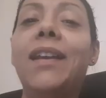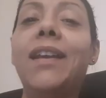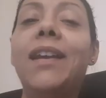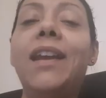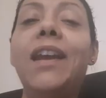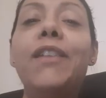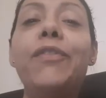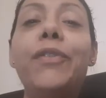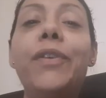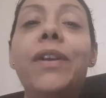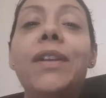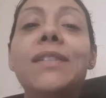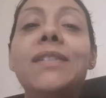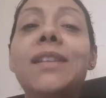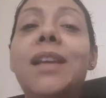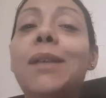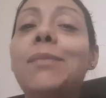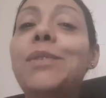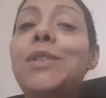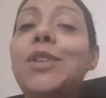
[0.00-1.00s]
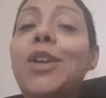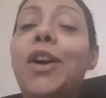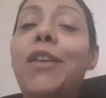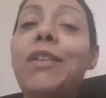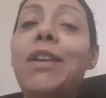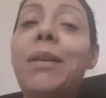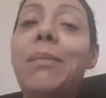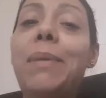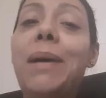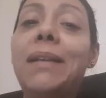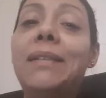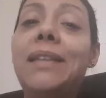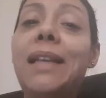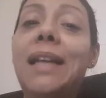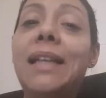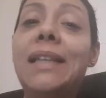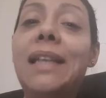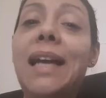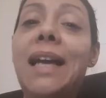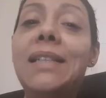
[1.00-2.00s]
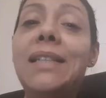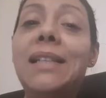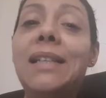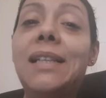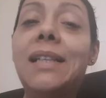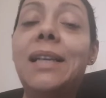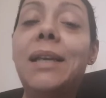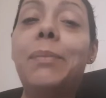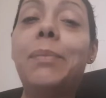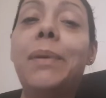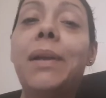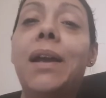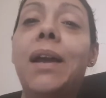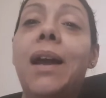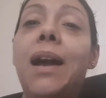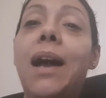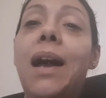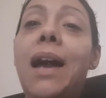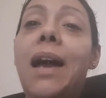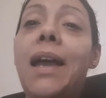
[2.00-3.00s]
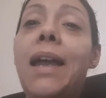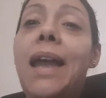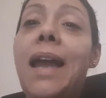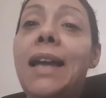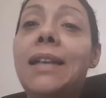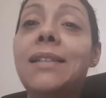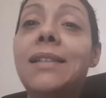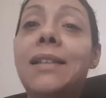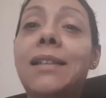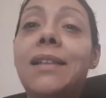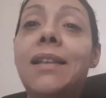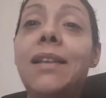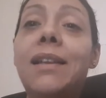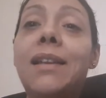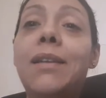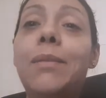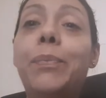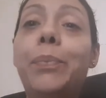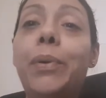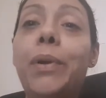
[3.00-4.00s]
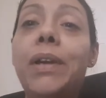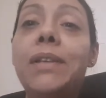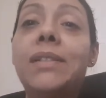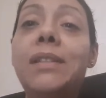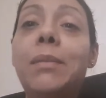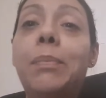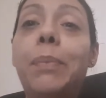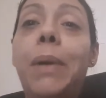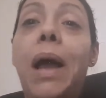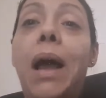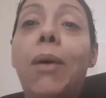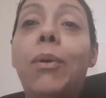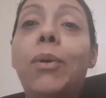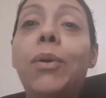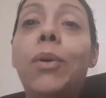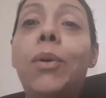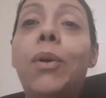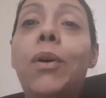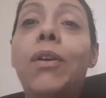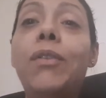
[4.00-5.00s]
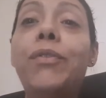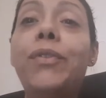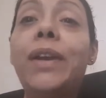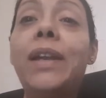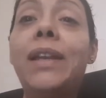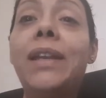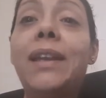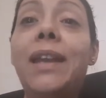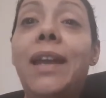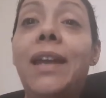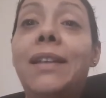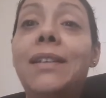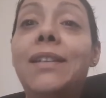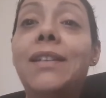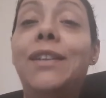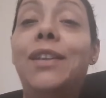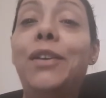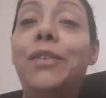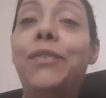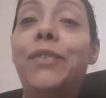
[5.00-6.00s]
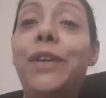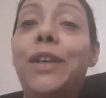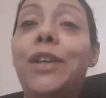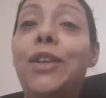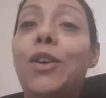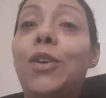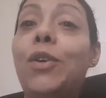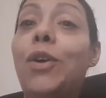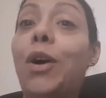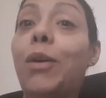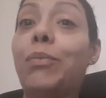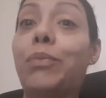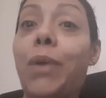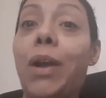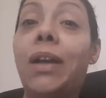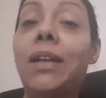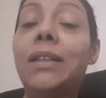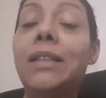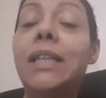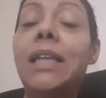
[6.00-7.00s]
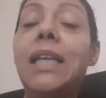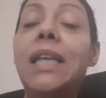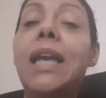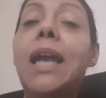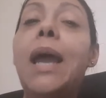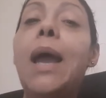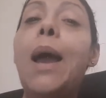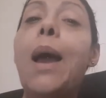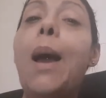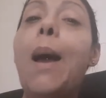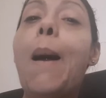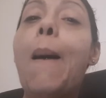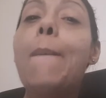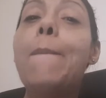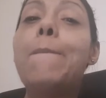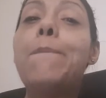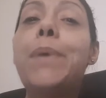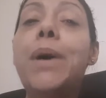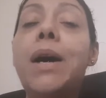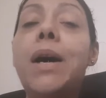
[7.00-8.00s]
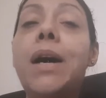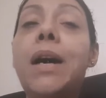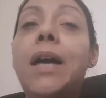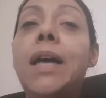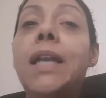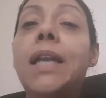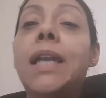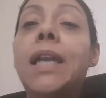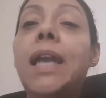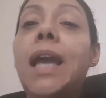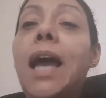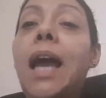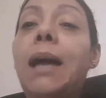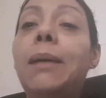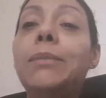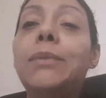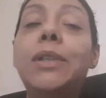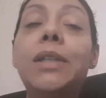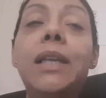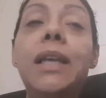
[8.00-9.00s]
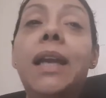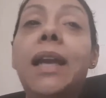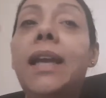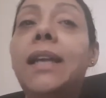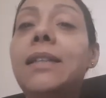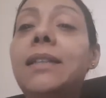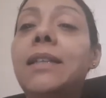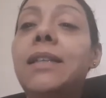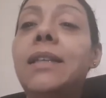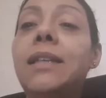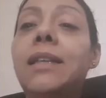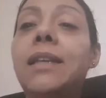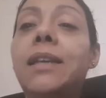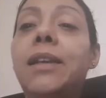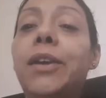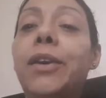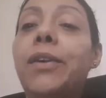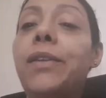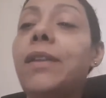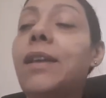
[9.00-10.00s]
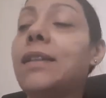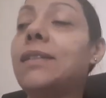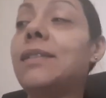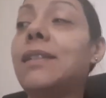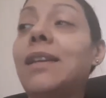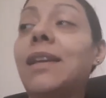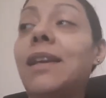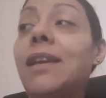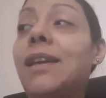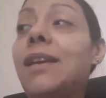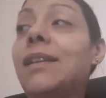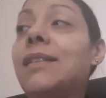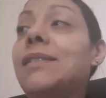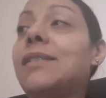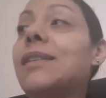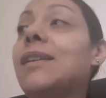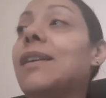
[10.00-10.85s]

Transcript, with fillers: Hey, friends. I'm sorry about that last clip. I accidentally pressed the power off and it ended the video abruptly. But I'm going to end it here. That's it.